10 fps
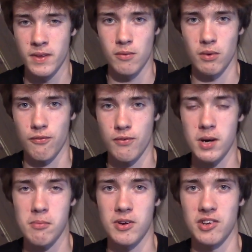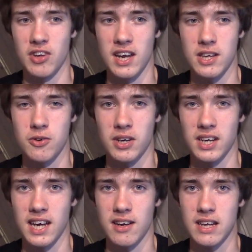With fibre internet you can
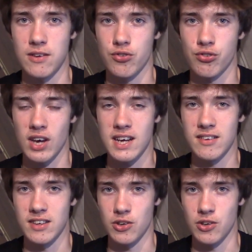get insanely